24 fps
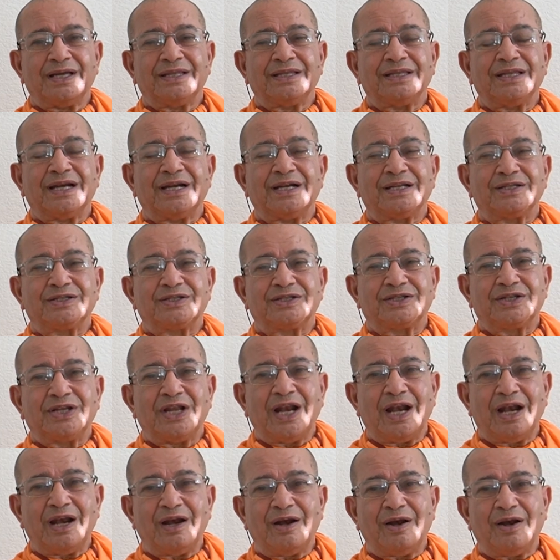that is
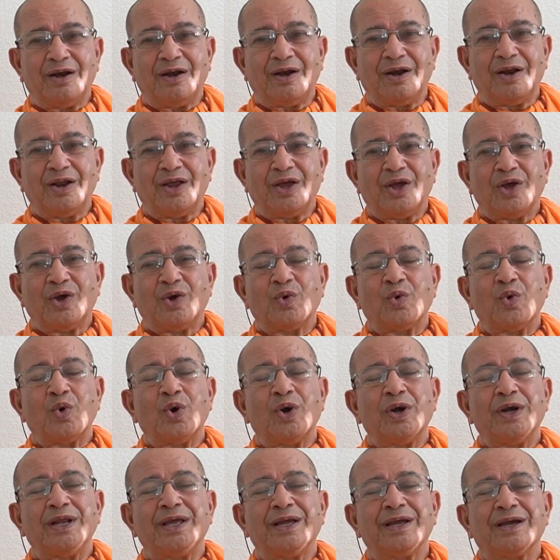still
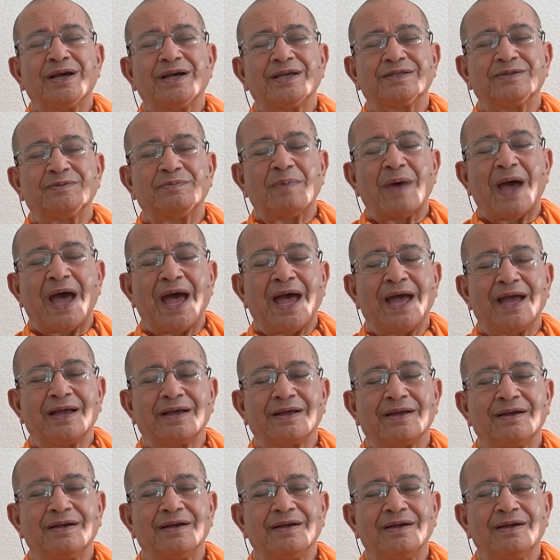holding us
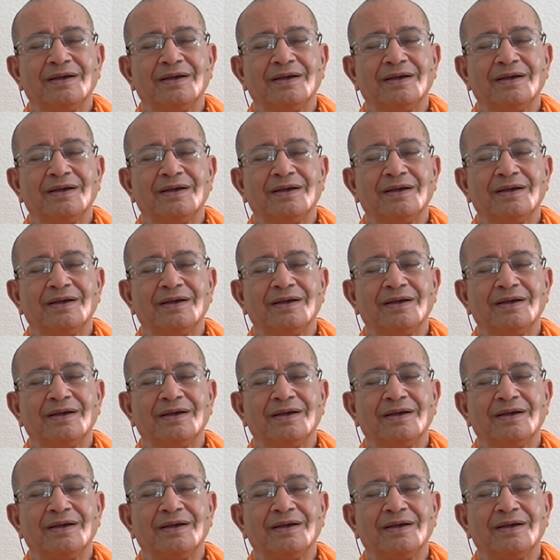back.